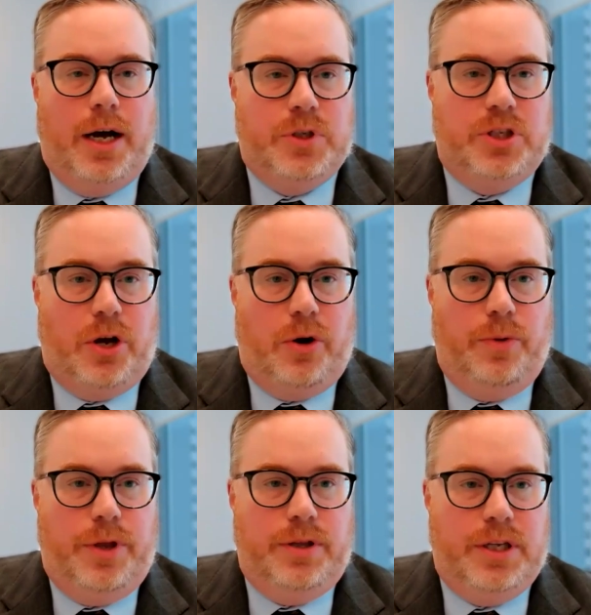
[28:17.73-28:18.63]

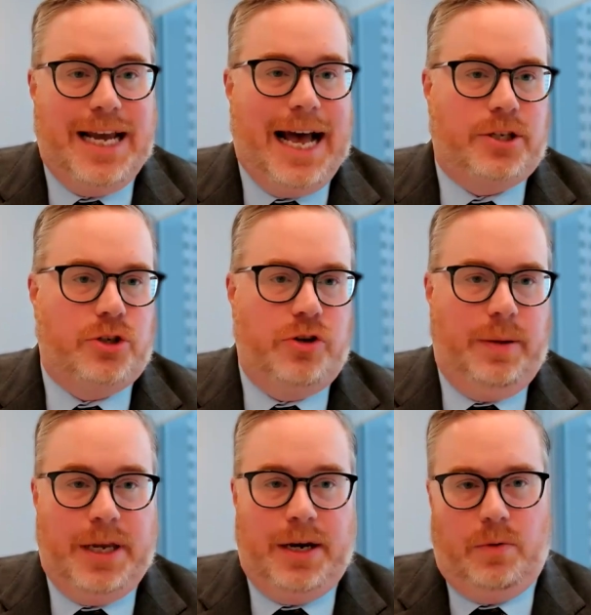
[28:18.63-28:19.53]
So the tax
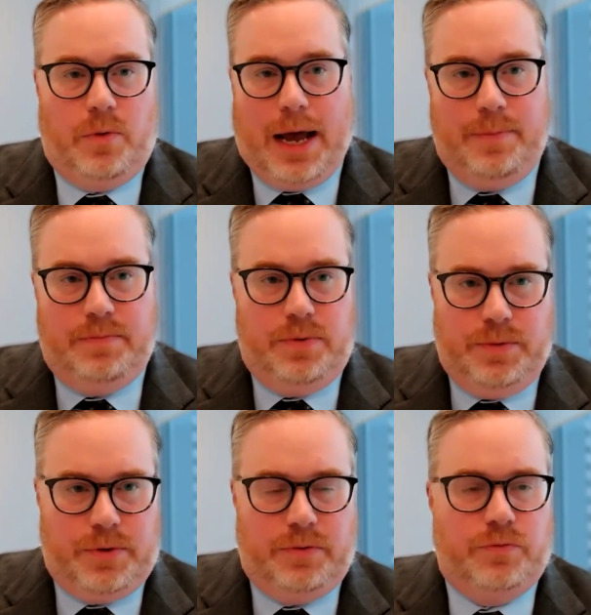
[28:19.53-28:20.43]
treatment, I'm
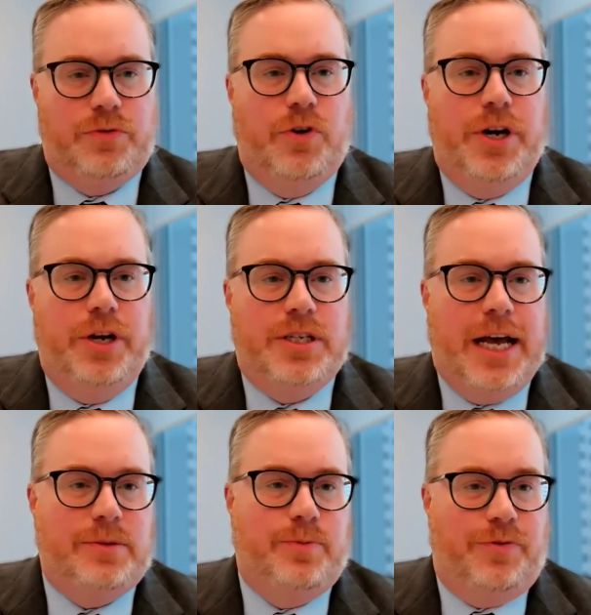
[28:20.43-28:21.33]
refer to your
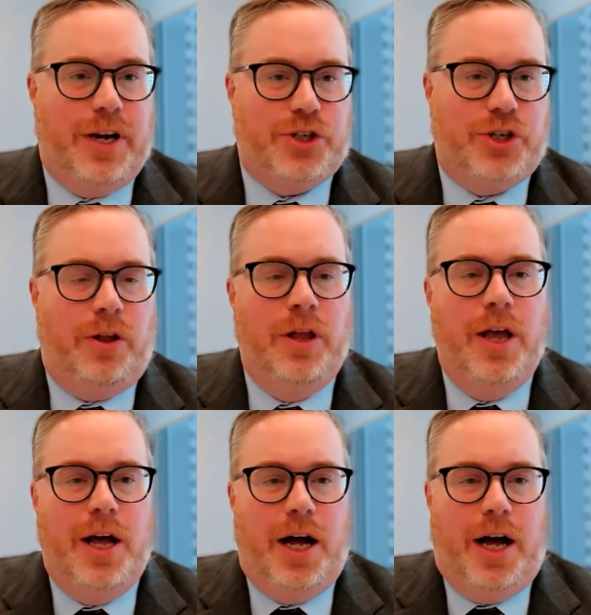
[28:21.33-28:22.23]
tax professional,
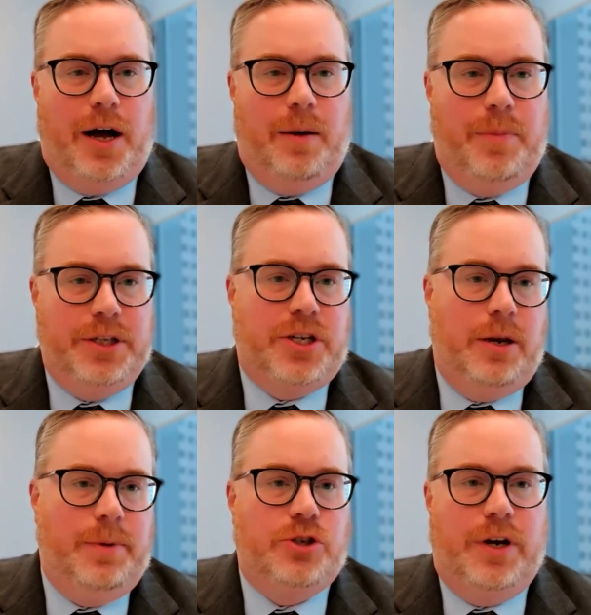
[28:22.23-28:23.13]
but it's
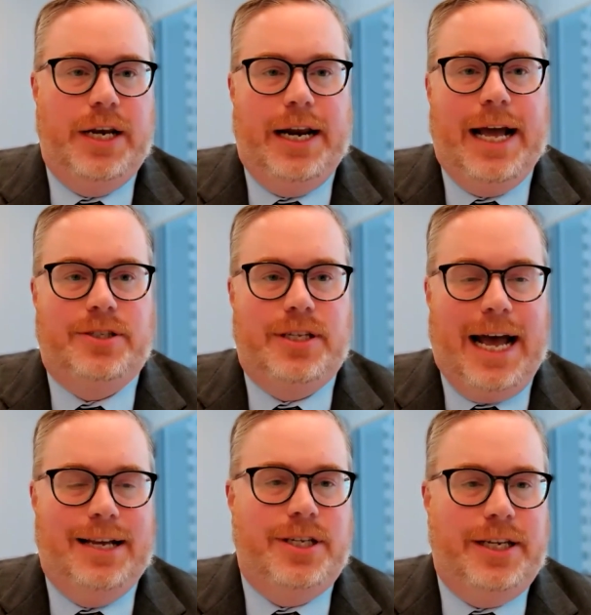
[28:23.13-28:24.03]
going to be treated as
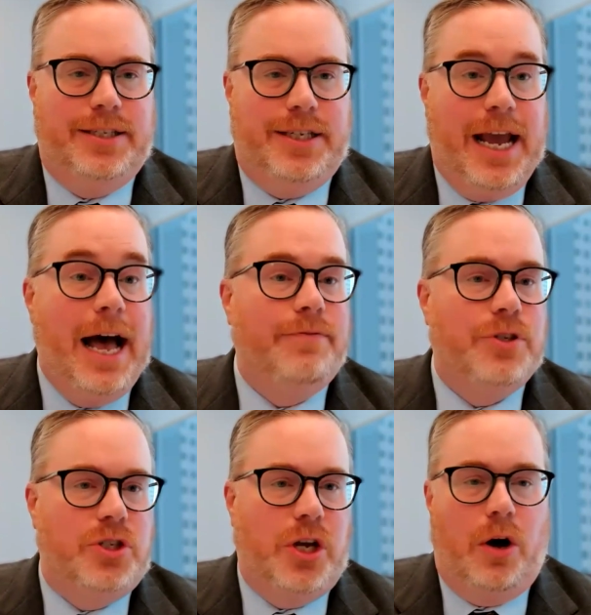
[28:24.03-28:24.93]
an ETF.
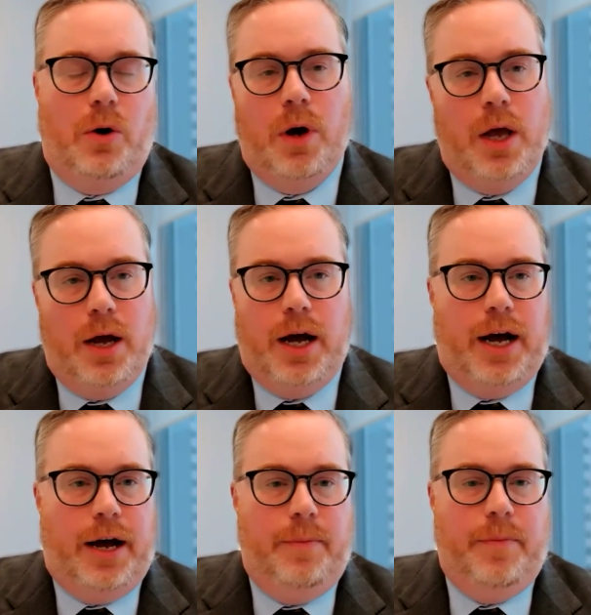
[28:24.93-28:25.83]
So
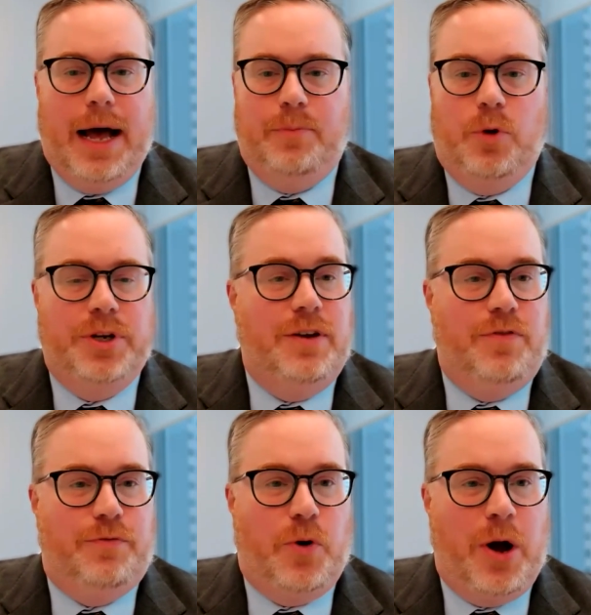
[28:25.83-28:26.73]
I'm going to
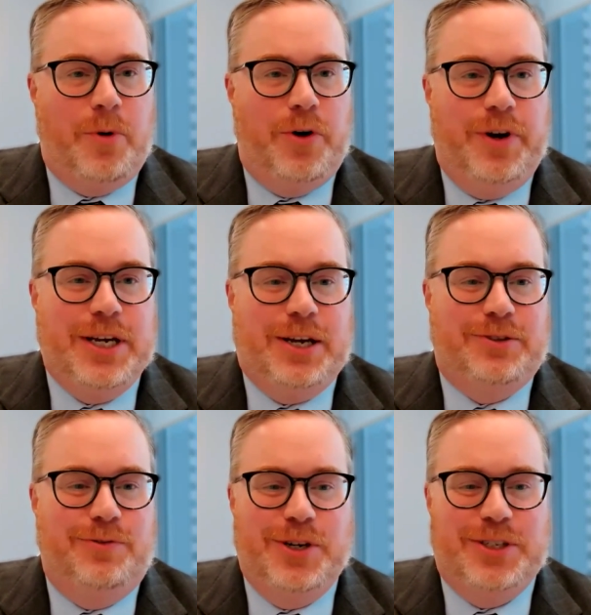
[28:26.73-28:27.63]
give you a phone number to reach
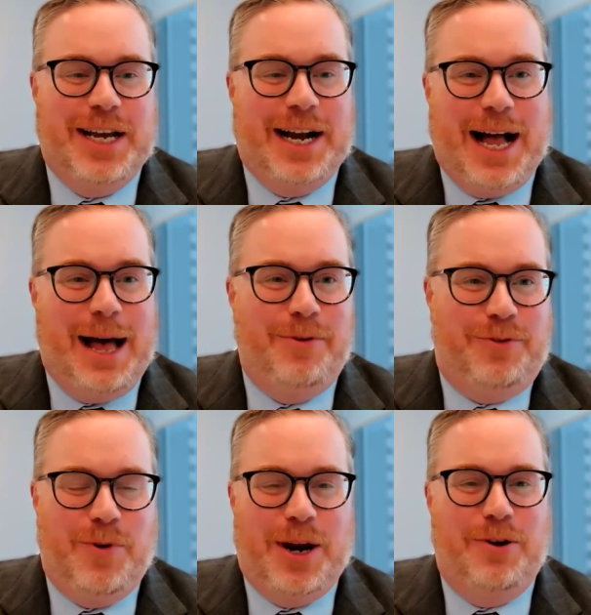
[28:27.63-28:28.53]
out to Virtus.com.
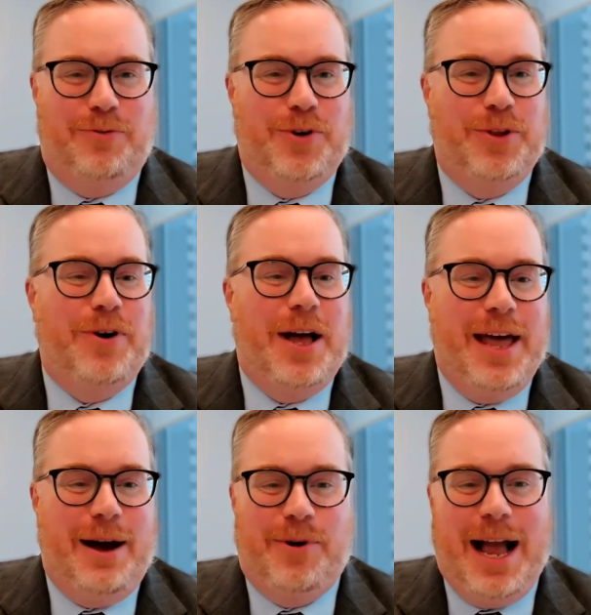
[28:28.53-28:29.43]
If you want to go further on
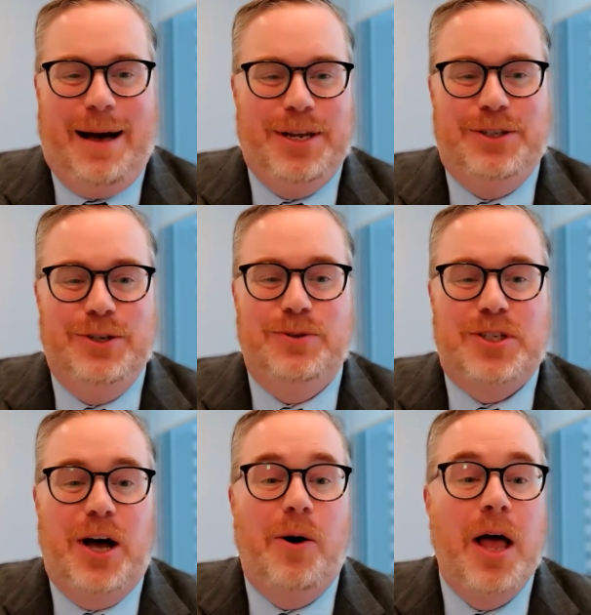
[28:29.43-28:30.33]
that, we're happy to do
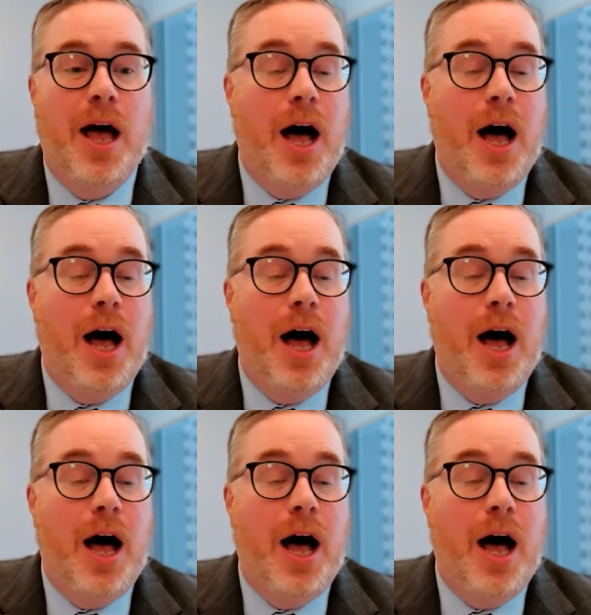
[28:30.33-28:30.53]
so.